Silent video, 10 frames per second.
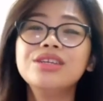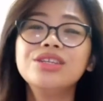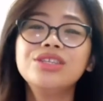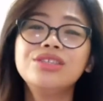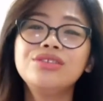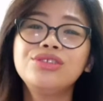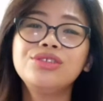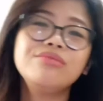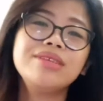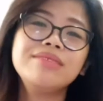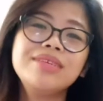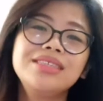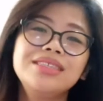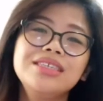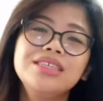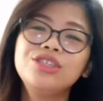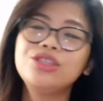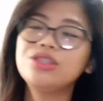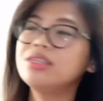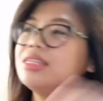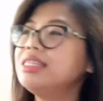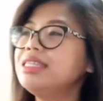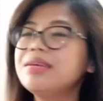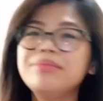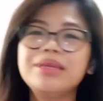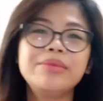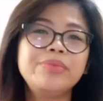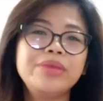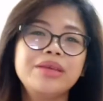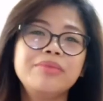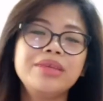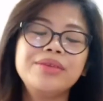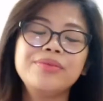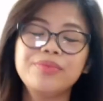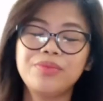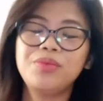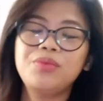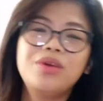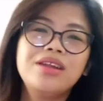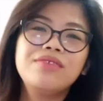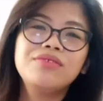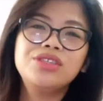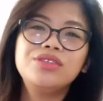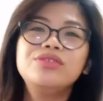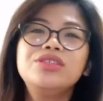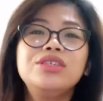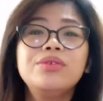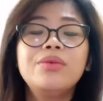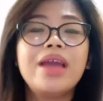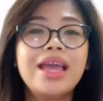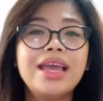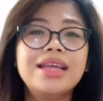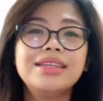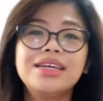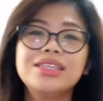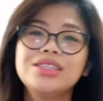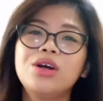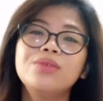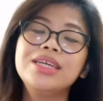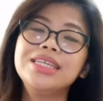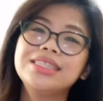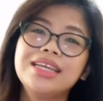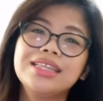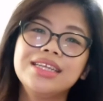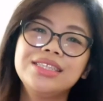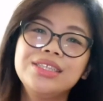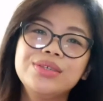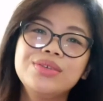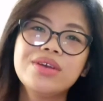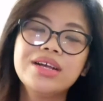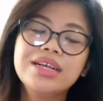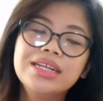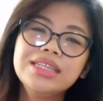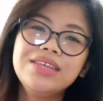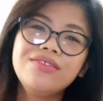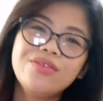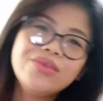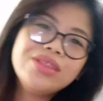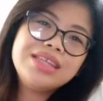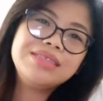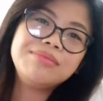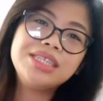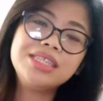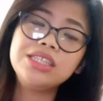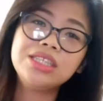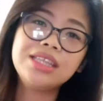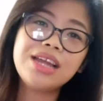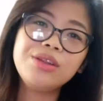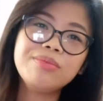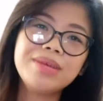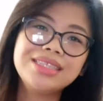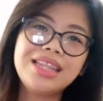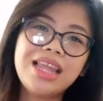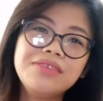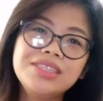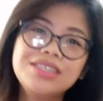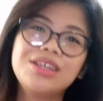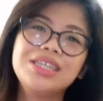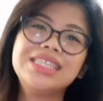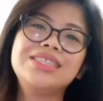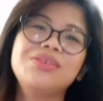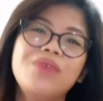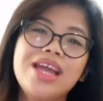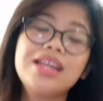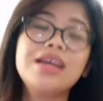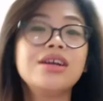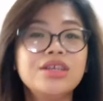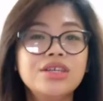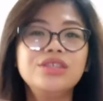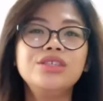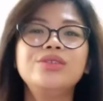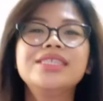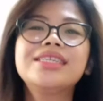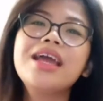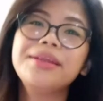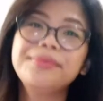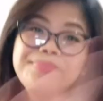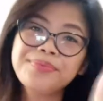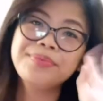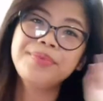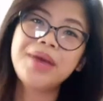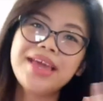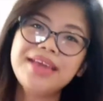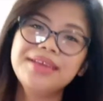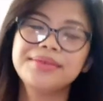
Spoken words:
shoot me a message, DM me, PM me, whatever suits you. And as always, I'd like to leave you with this message that your best life starts when you decide. Bye!